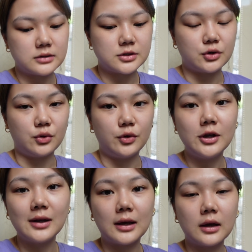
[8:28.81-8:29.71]
So,
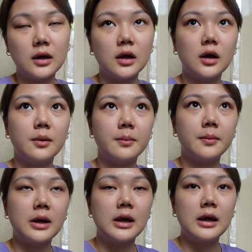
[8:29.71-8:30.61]
yun lang.
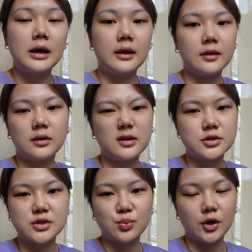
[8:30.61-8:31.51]
And then I'll
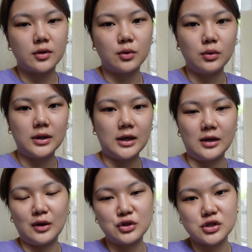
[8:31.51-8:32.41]
just work the whole day
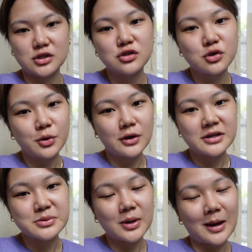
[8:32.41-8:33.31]
and I'll just show you
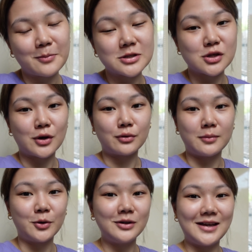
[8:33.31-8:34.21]
guys what happens
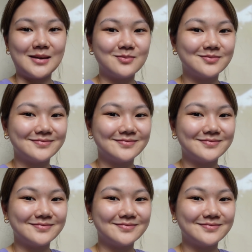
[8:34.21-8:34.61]
throughout my whole day.